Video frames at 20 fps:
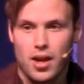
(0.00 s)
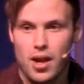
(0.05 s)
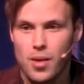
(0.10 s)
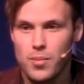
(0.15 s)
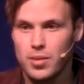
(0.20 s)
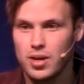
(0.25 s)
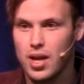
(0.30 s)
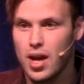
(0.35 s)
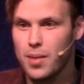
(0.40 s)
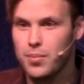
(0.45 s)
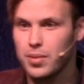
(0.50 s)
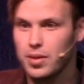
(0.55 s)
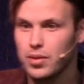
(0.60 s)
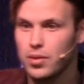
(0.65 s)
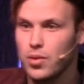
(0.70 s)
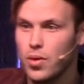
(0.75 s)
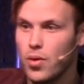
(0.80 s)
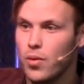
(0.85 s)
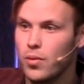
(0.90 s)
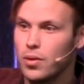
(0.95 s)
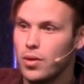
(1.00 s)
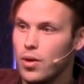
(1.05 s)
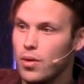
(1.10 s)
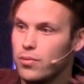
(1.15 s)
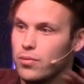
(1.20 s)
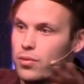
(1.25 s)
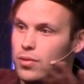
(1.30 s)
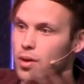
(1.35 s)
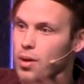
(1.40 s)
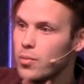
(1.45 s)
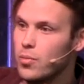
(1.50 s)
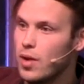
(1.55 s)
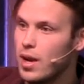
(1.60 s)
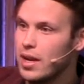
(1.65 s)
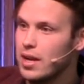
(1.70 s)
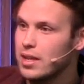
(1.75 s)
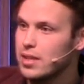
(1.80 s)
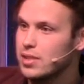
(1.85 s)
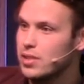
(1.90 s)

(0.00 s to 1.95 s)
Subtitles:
coming up and growing over them, right?